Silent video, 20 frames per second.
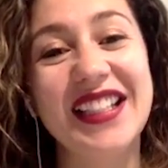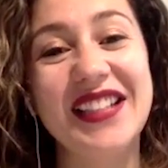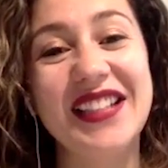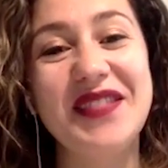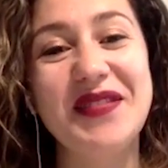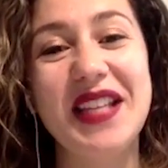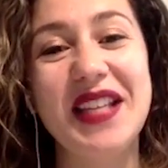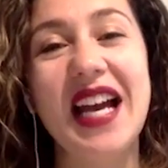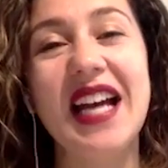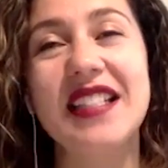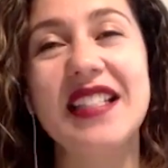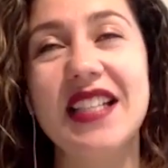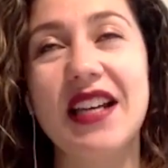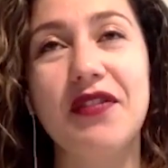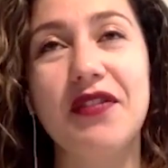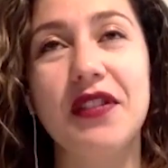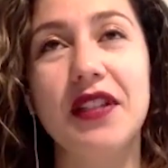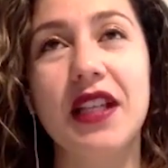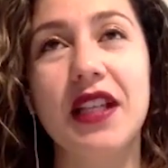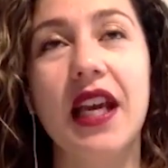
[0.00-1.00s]
Yeah,
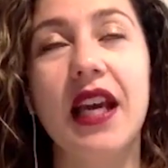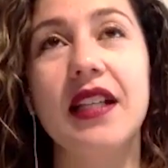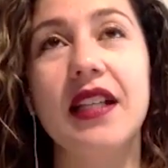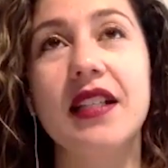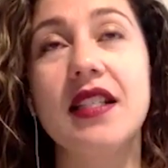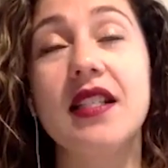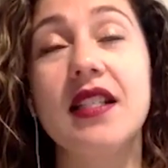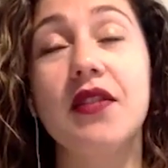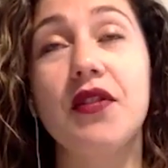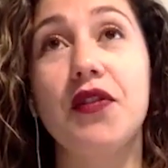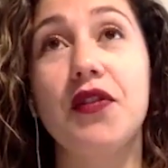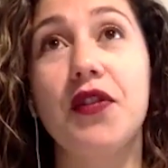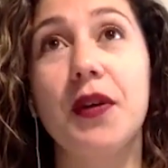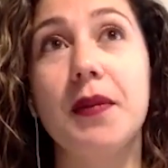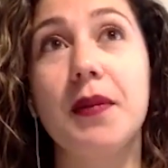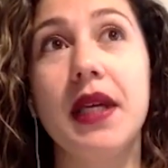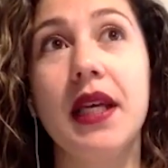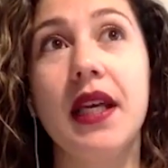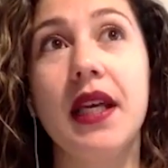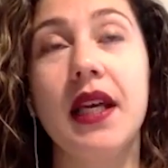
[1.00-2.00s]
definitely. And for
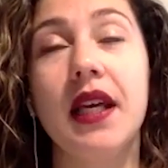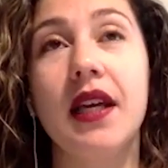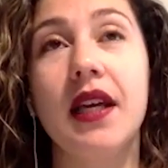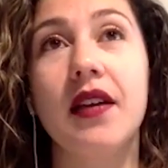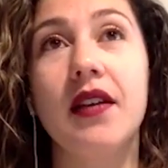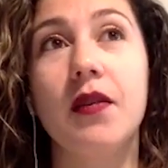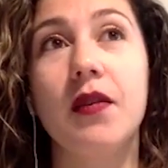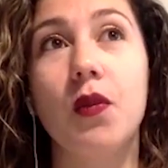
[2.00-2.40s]
me,